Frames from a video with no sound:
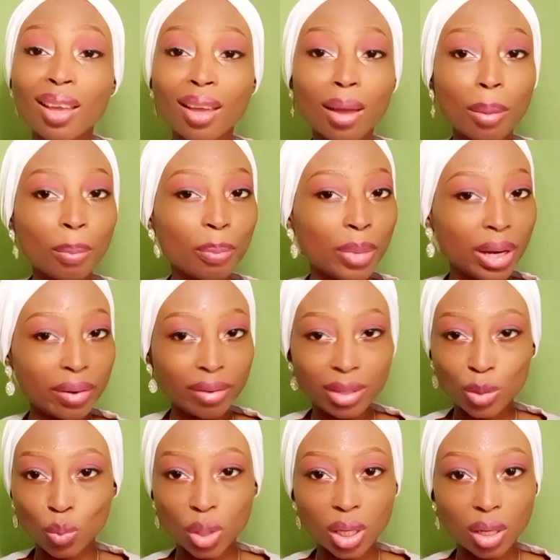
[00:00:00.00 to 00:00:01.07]
Berries
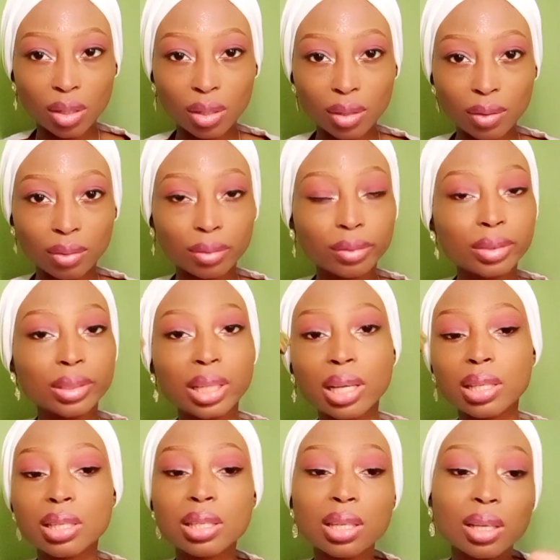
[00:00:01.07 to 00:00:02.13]
Weekend. For that
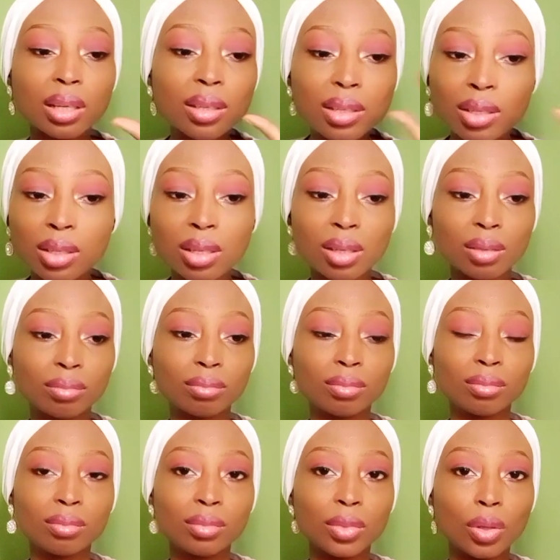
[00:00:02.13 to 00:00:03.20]
sexy,
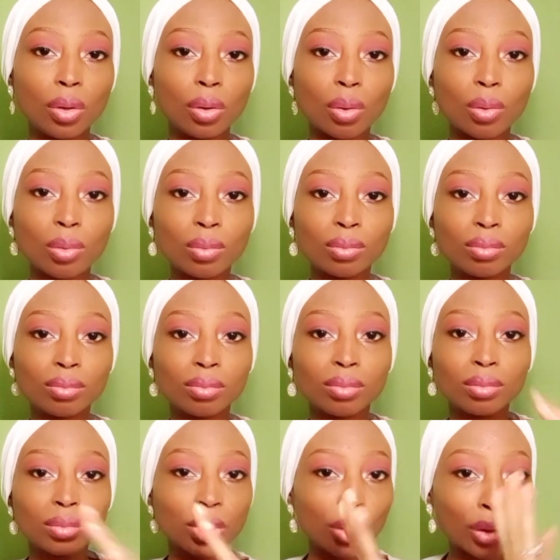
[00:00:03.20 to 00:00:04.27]
you know.
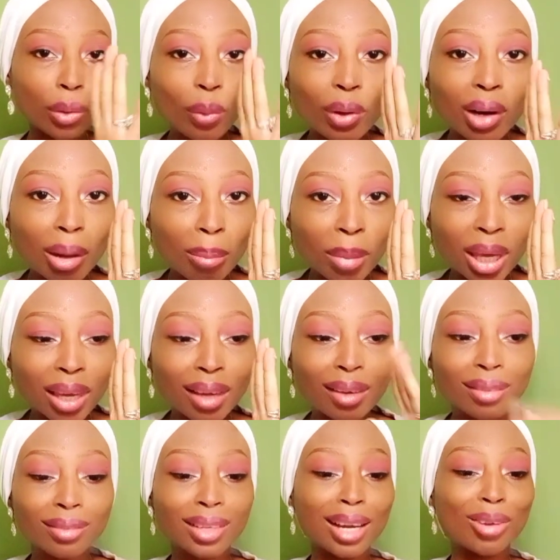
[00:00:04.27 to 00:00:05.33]
You know what I mean?
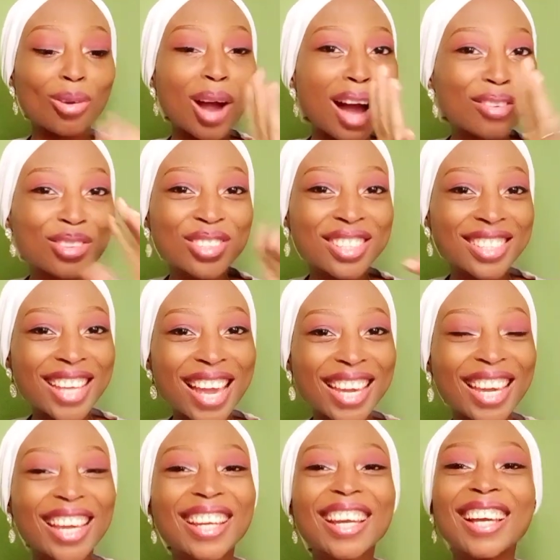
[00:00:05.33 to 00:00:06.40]
I don't have to say
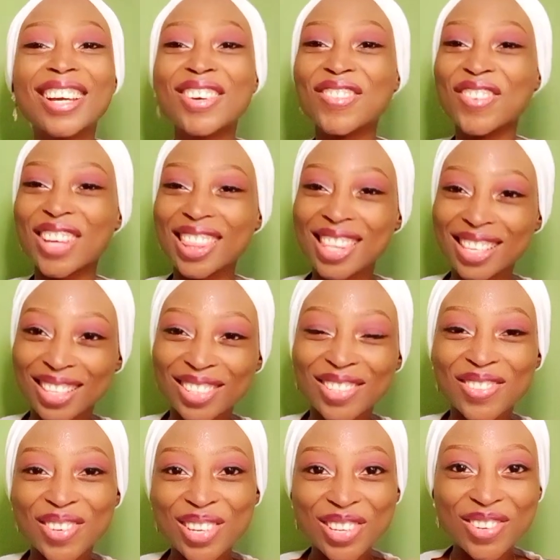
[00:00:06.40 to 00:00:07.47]
it, but this is the
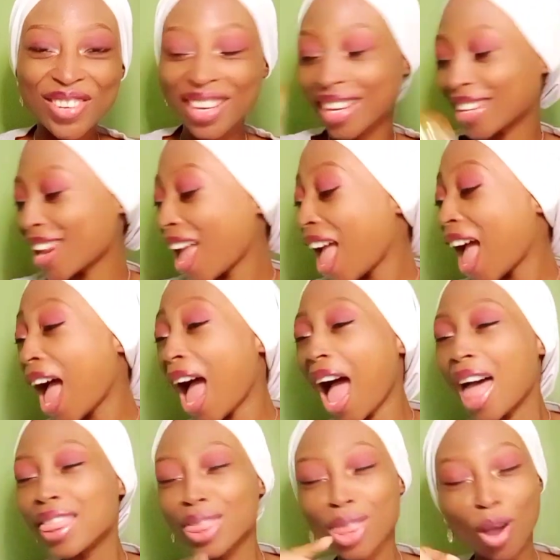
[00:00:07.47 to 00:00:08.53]
one you need.
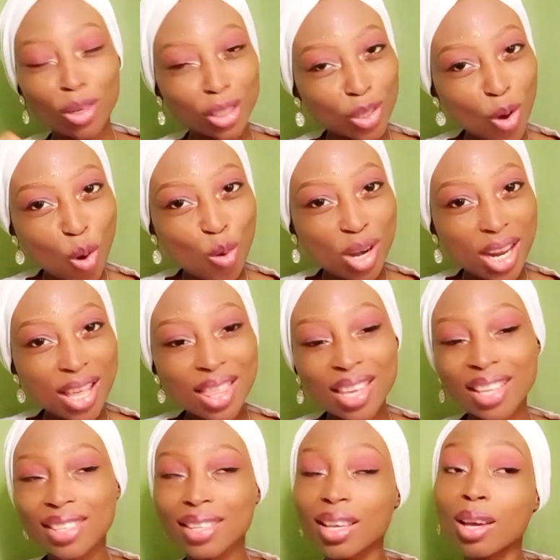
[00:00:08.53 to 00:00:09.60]
Not only
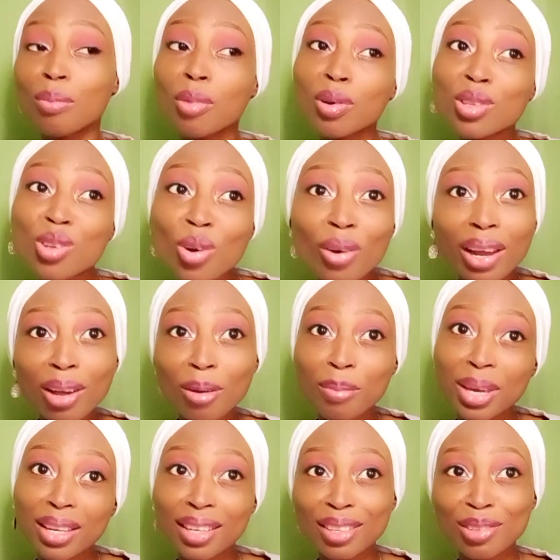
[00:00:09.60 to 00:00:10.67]
this, I'm also
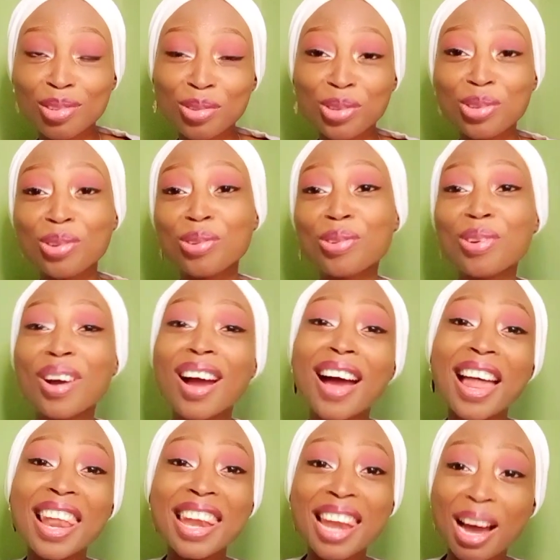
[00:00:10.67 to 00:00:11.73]
recommending to you
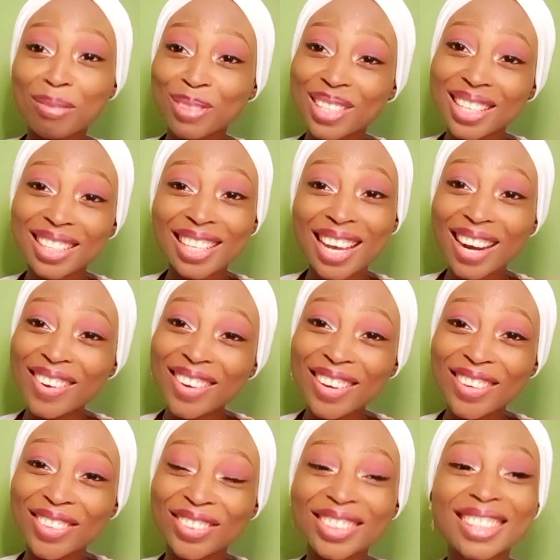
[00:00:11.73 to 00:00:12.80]
Lamsat
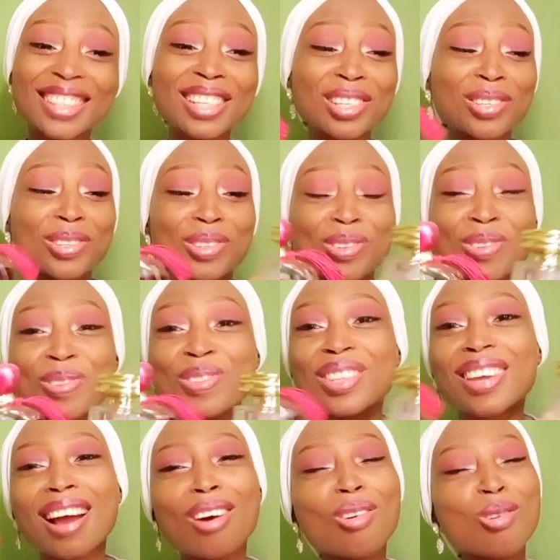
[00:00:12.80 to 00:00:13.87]
harir. These two, they
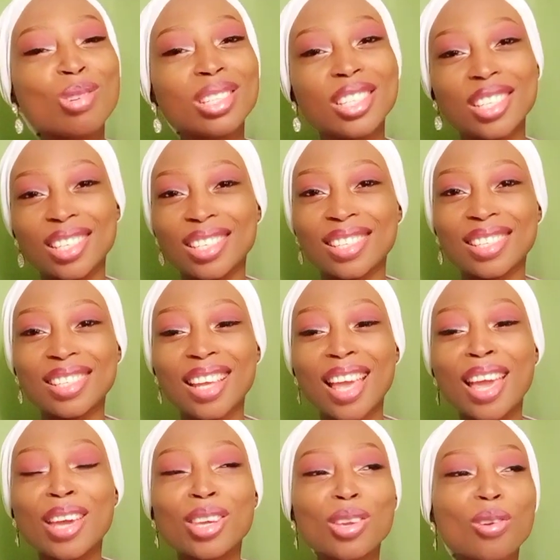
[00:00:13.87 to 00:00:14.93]
are OGs.
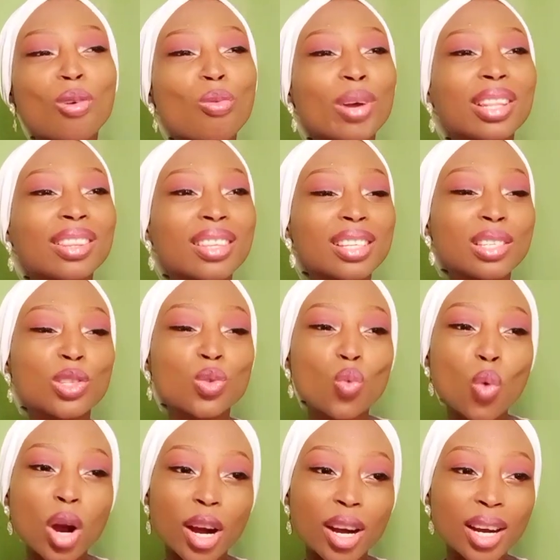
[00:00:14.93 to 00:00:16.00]
You know, when things
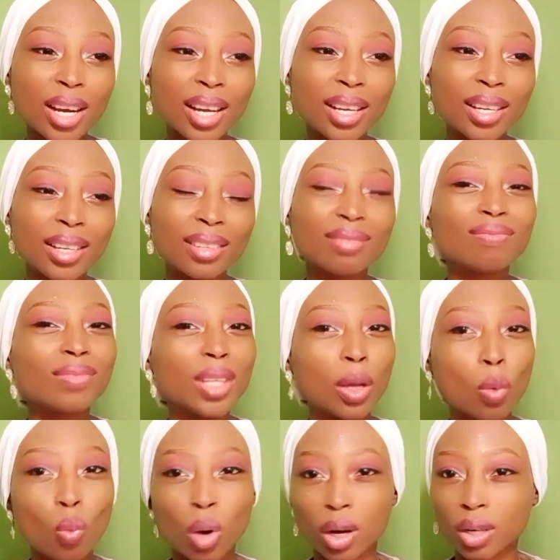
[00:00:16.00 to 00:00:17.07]
work, they
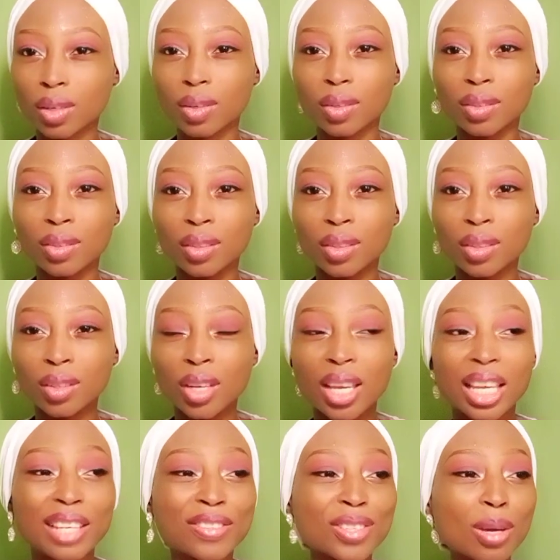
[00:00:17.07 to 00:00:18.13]
work. If
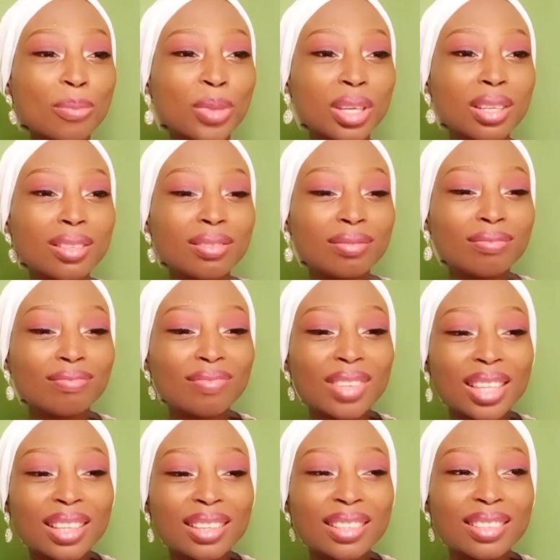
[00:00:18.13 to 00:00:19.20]
something
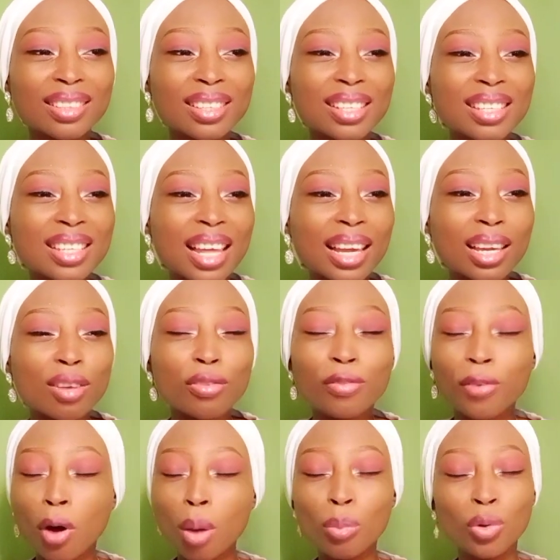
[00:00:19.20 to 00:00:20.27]
is like a
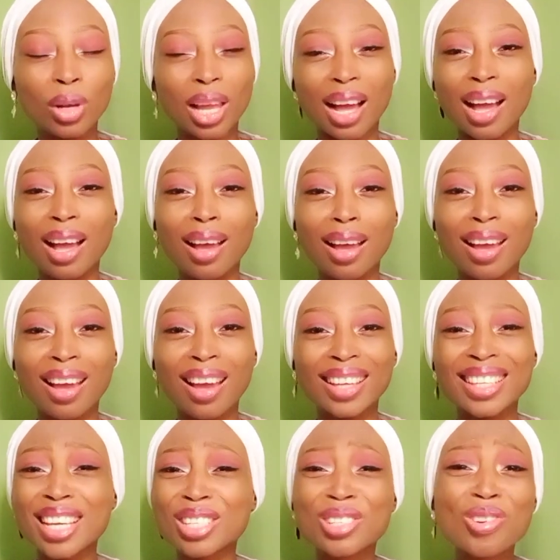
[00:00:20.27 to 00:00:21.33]
formula,
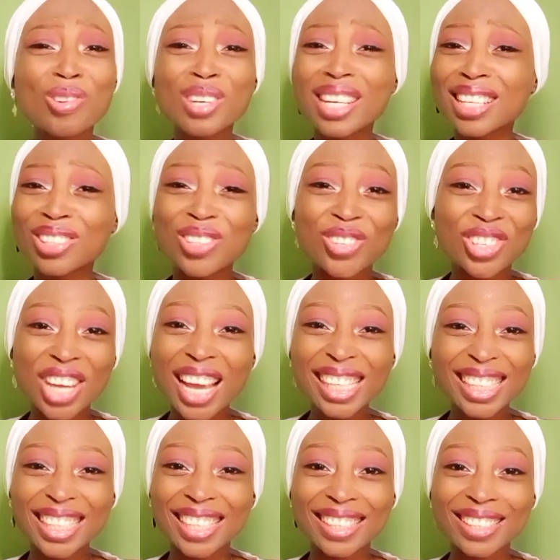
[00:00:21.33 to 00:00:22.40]
there's no need to change
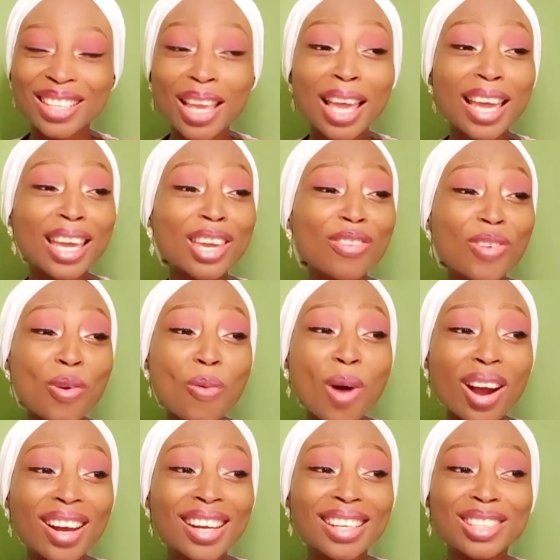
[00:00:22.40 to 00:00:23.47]
it. If it
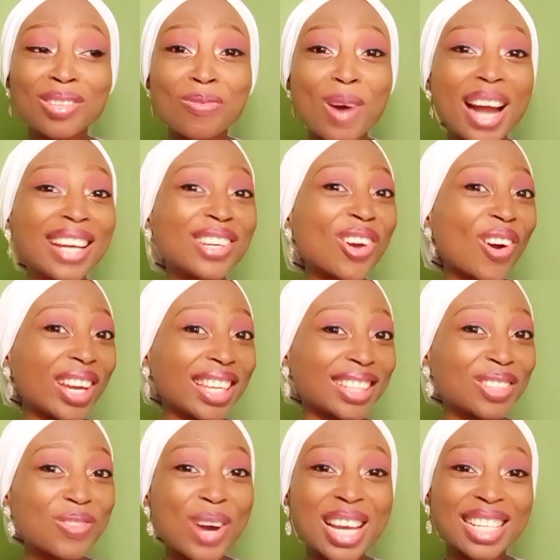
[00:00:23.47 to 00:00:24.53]
works, why knock it?
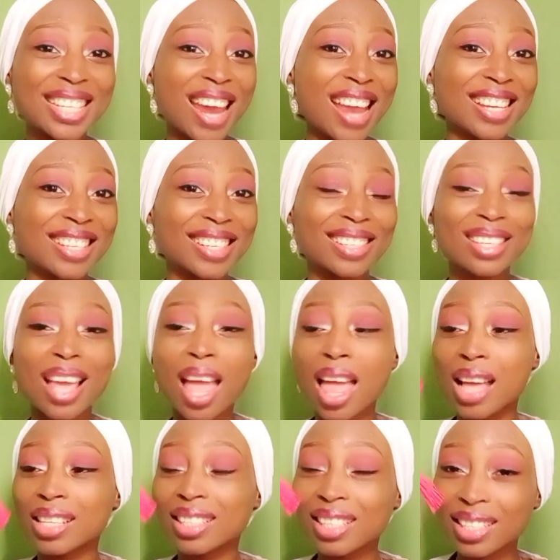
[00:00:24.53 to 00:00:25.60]
Why change it?
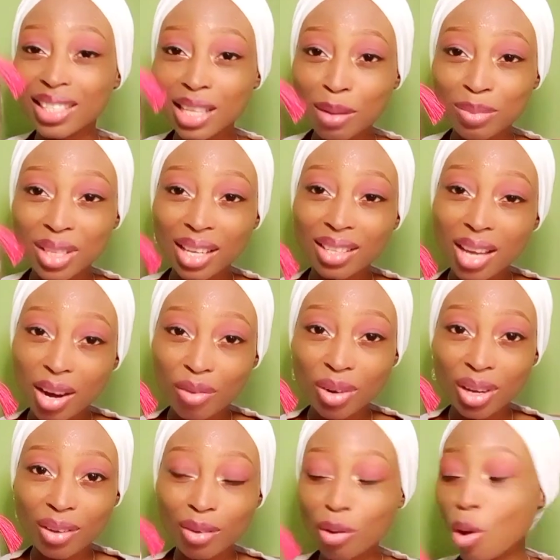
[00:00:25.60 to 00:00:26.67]
This Lamsat
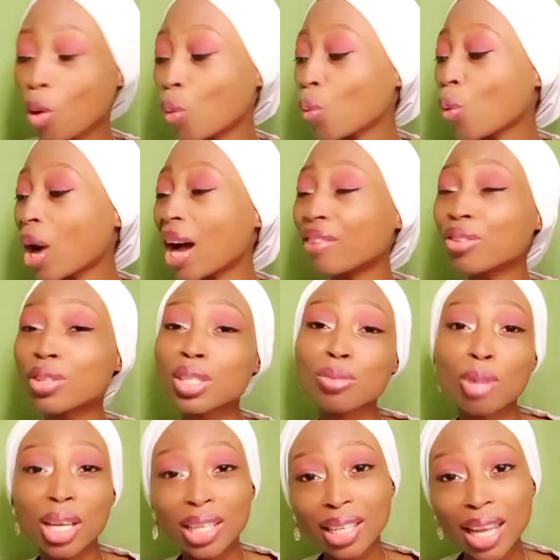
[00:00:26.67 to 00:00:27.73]
harir will have you
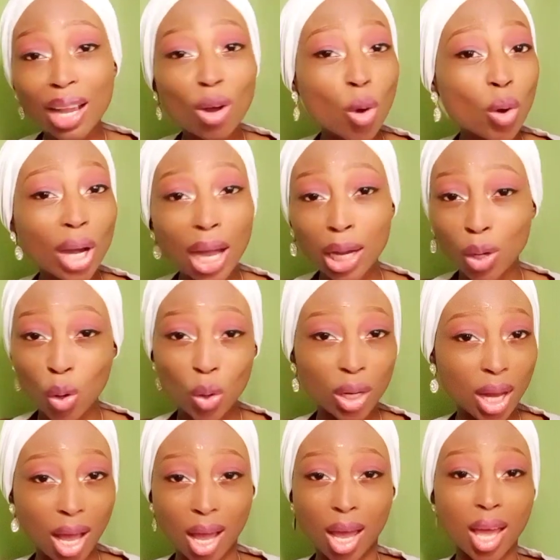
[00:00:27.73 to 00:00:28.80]
smelling like Coca-Cola.